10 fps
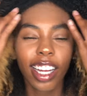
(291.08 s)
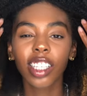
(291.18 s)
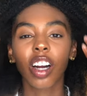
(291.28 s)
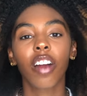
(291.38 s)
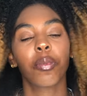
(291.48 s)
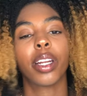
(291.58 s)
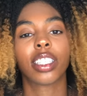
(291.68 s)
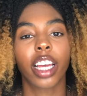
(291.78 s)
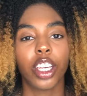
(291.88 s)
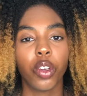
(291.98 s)
It's hard for me to
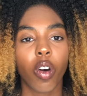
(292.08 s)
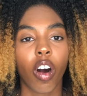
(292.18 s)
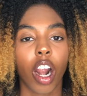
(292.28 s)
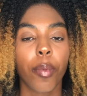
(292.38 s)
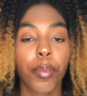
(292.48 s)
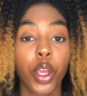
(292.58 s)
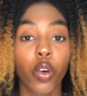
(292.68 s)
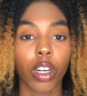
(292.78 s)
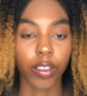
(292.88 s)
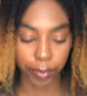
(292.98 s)
say you are pure.